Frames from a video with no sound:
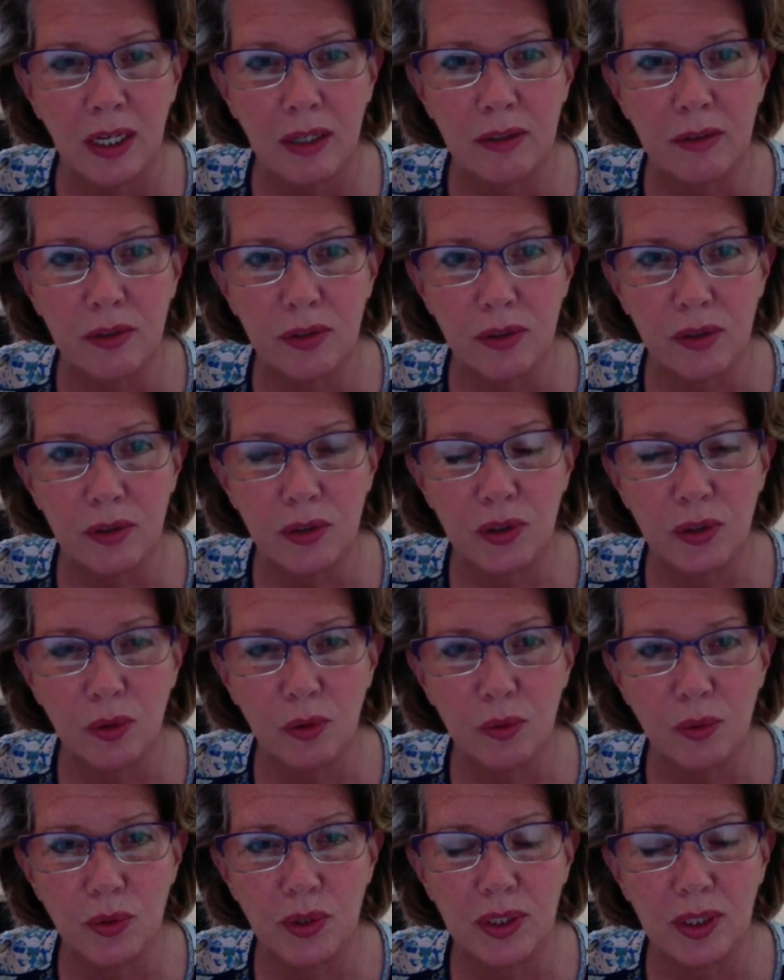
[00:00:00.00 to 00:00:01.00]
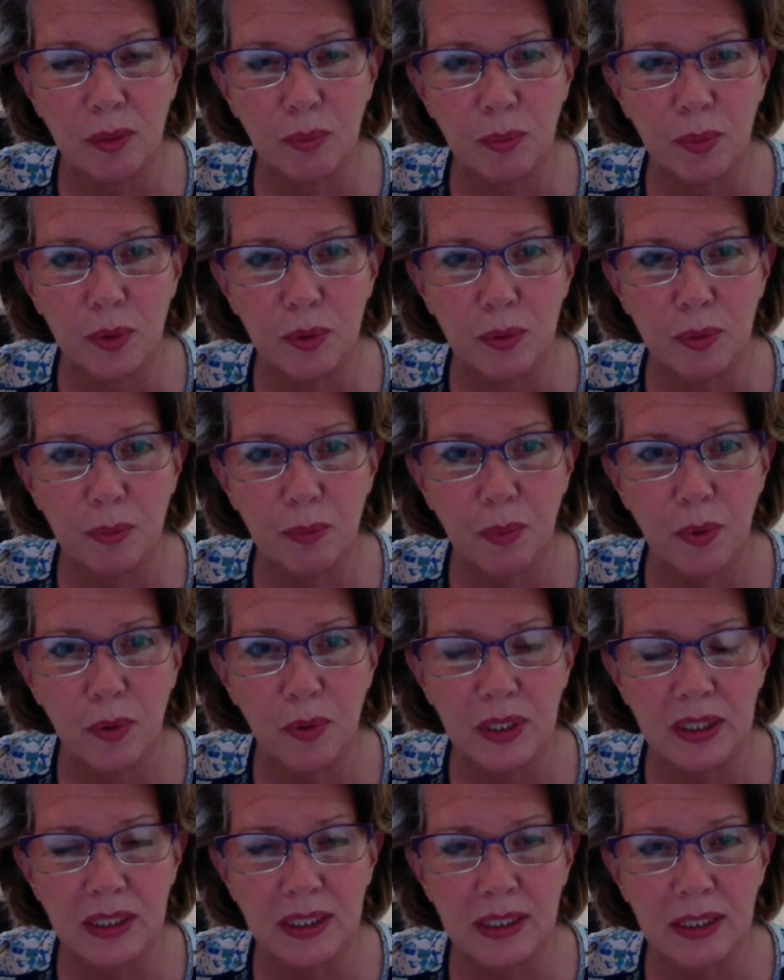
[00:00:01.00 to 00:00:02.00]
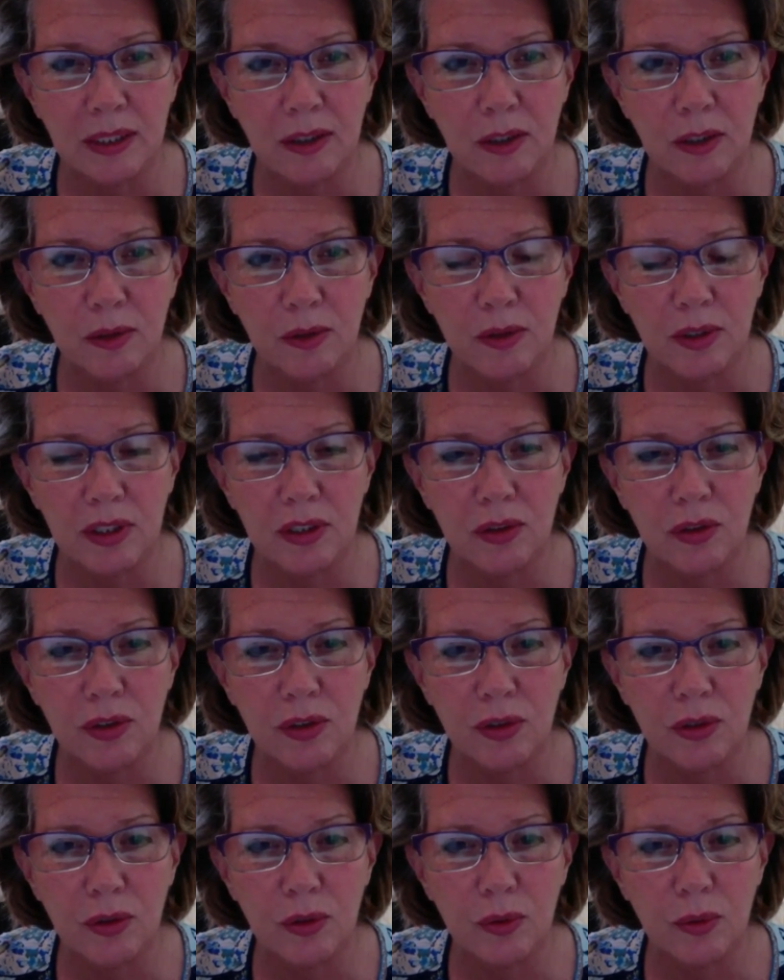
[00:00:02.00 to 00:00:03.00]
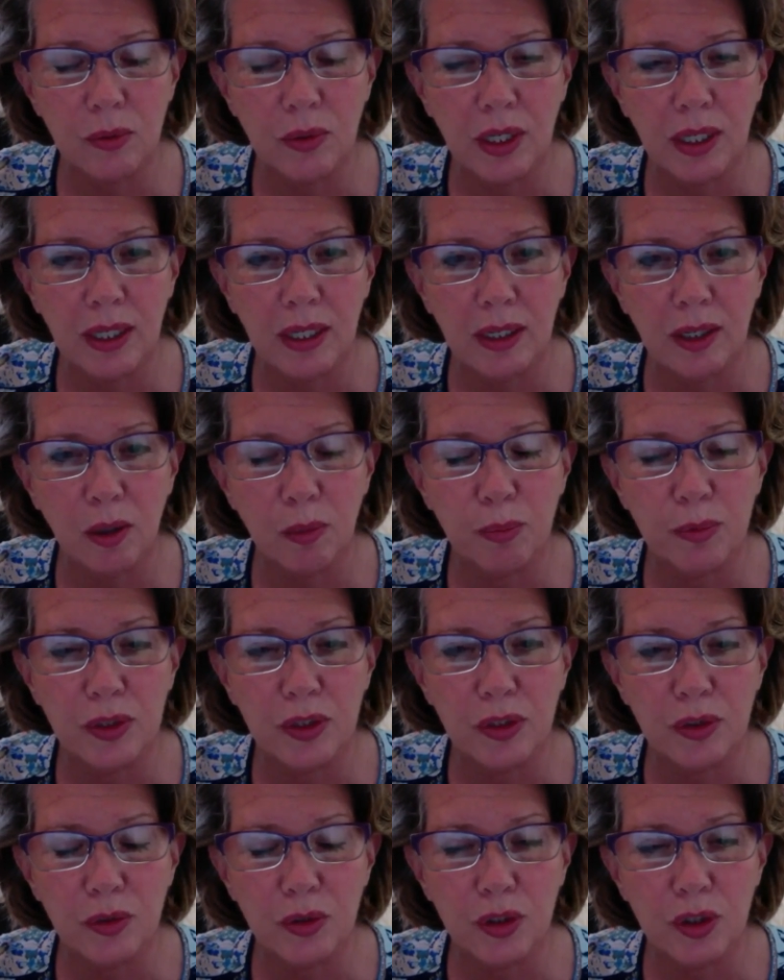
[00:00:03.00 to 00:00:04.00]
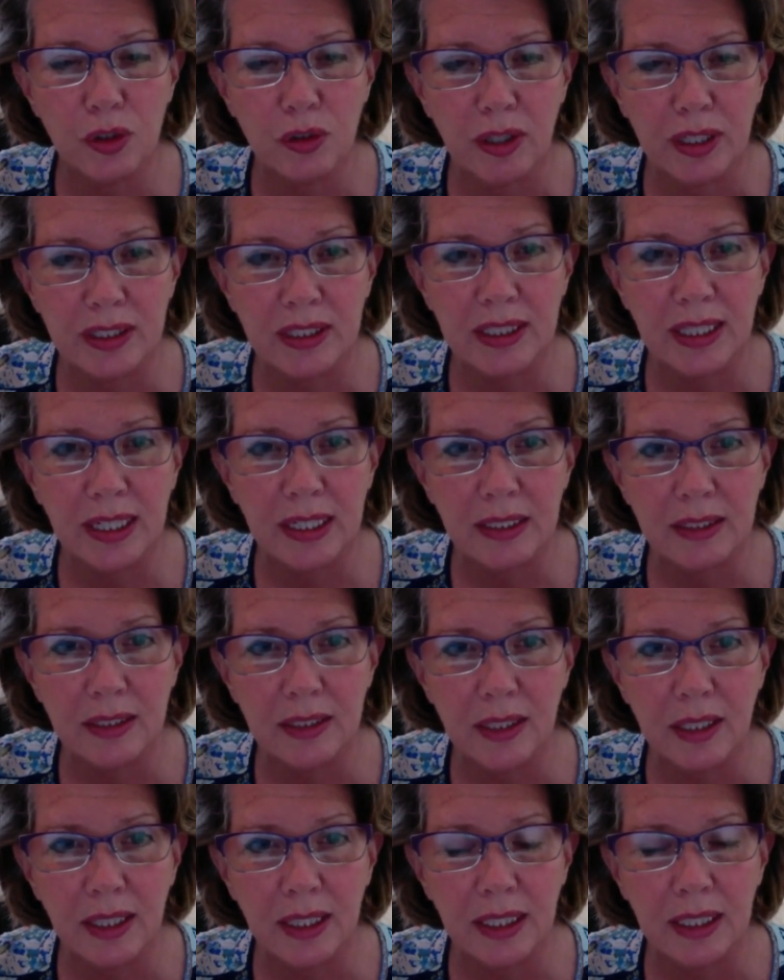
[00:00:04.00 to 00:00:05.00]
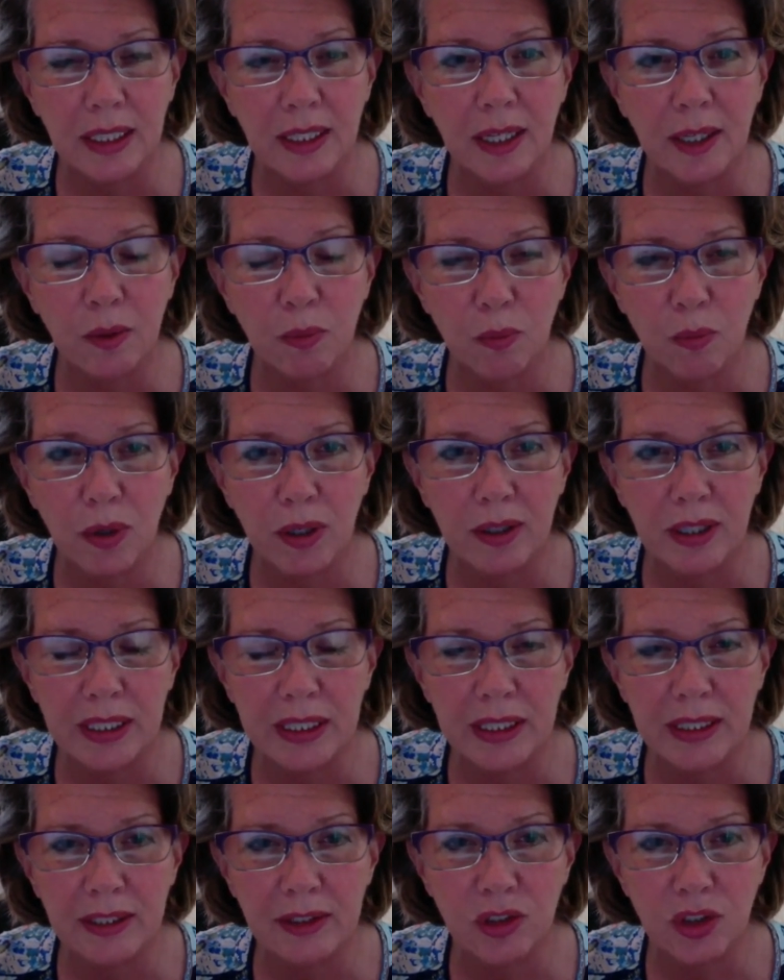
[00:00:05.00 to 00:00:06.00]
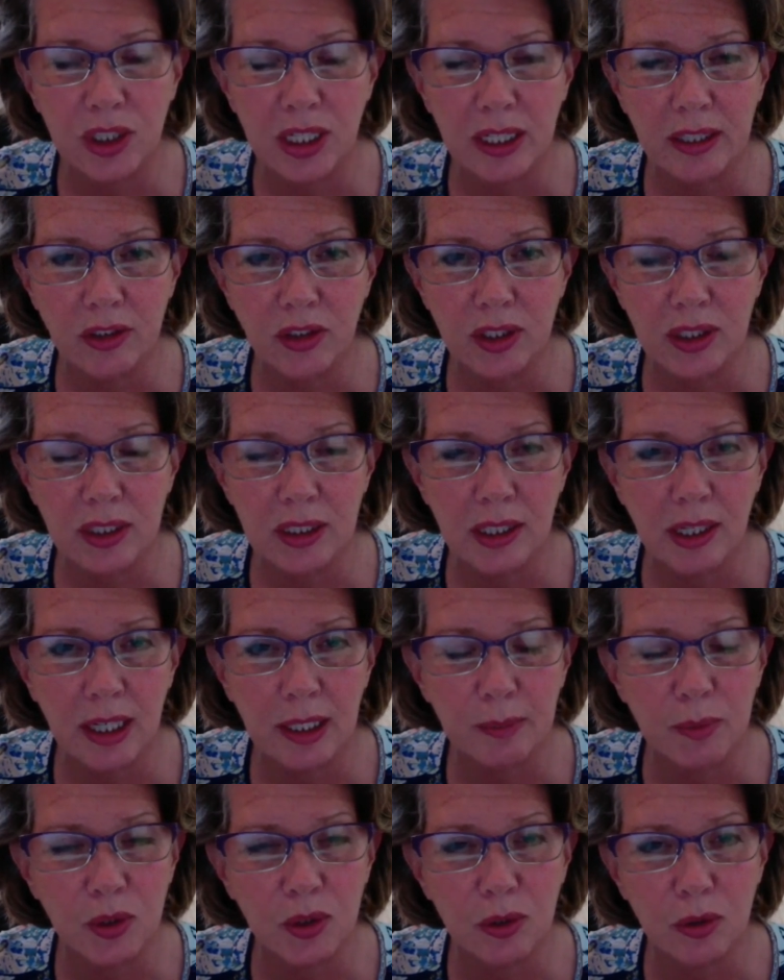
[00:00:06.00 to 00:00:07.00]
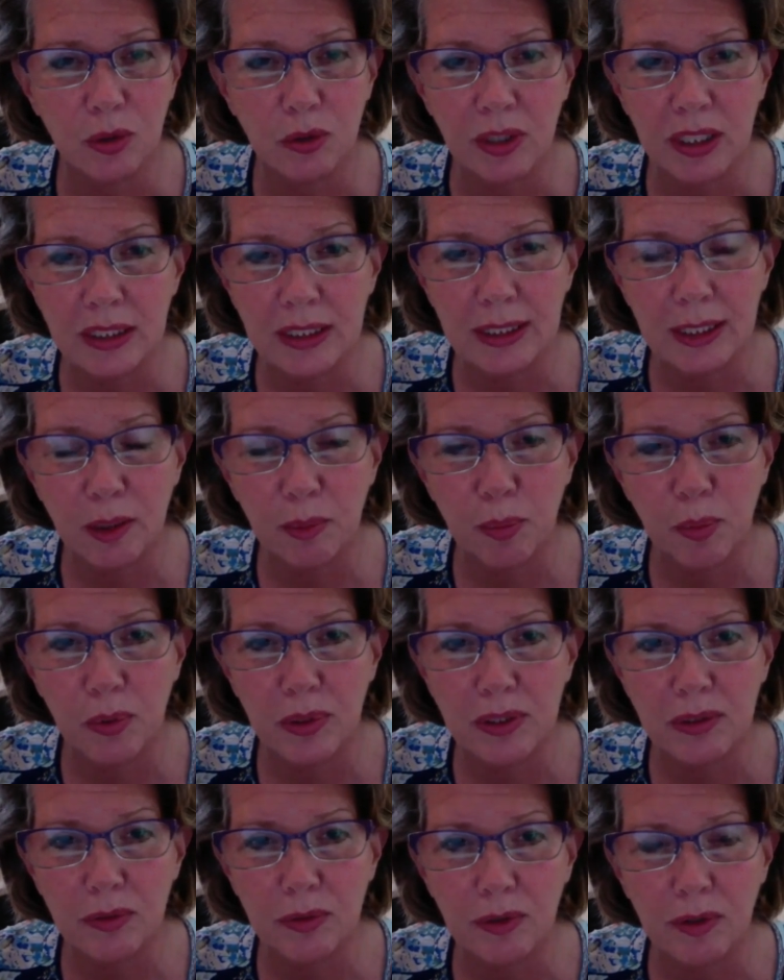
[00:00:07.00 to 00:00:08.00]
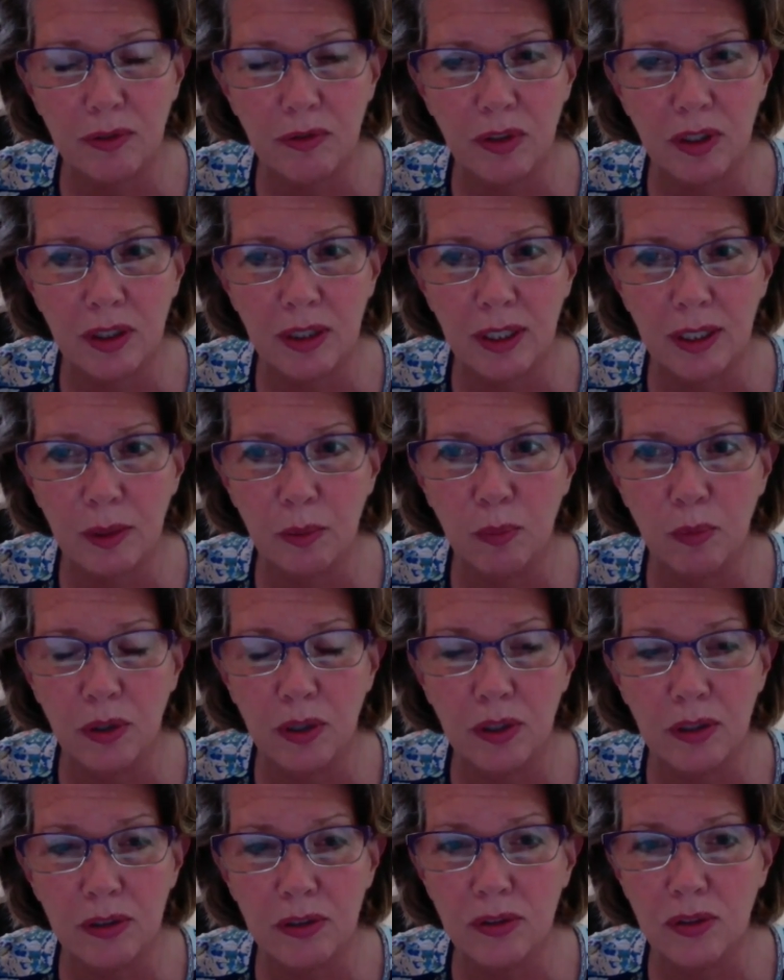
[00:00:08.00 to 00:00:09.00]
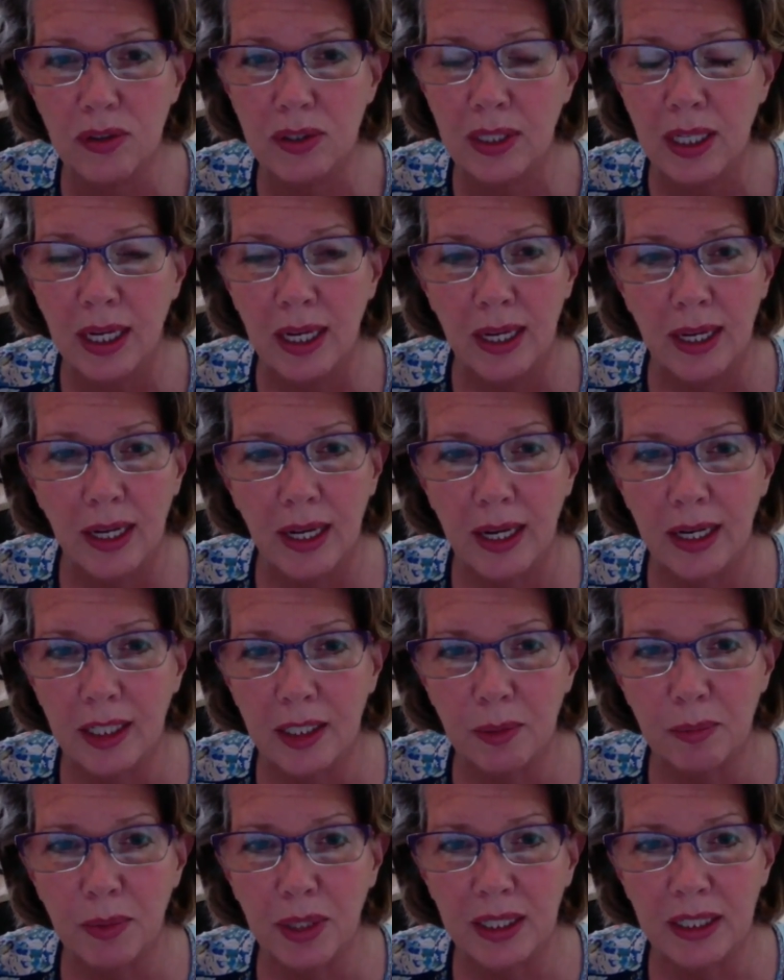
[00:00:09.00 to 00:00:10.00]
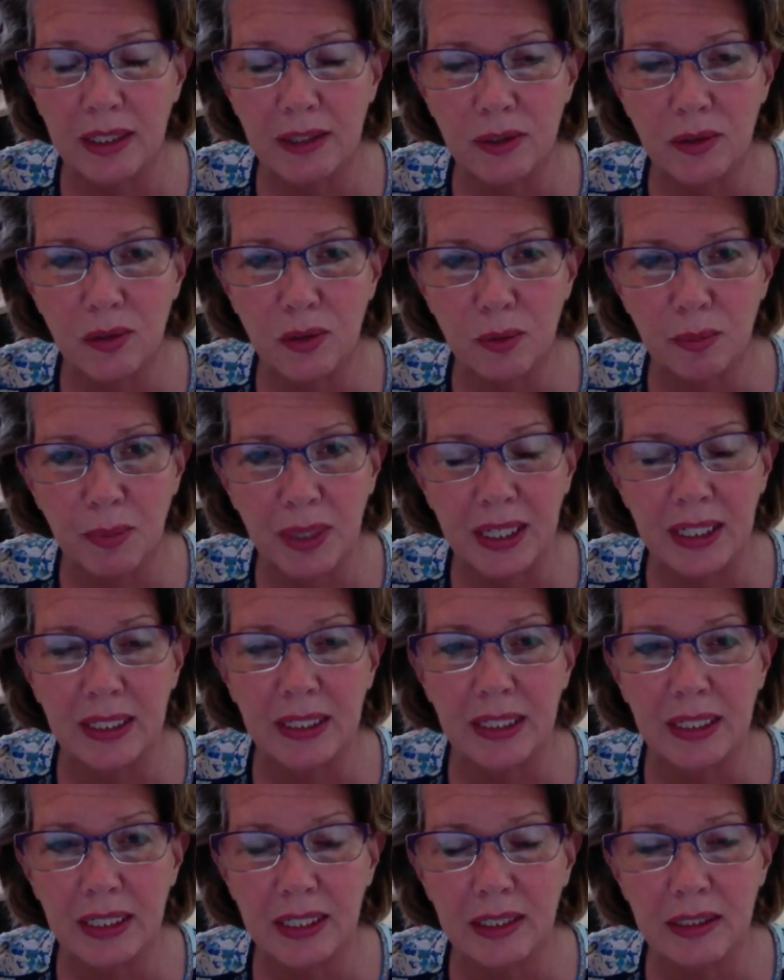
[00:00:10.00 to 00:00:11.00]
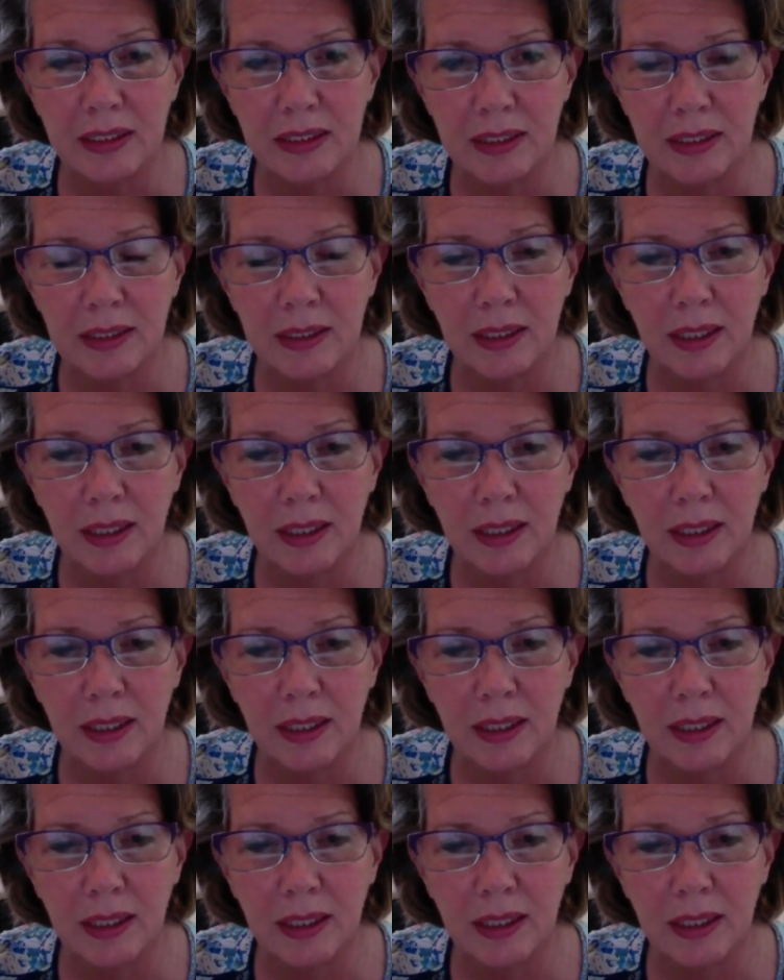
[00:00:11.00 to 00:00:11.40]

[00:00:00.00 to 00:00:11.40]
There's also some points included to help reduce stress, anxiety, and worry in these challenging times. So a great set of points for our frontline workers, anybody else who may need it.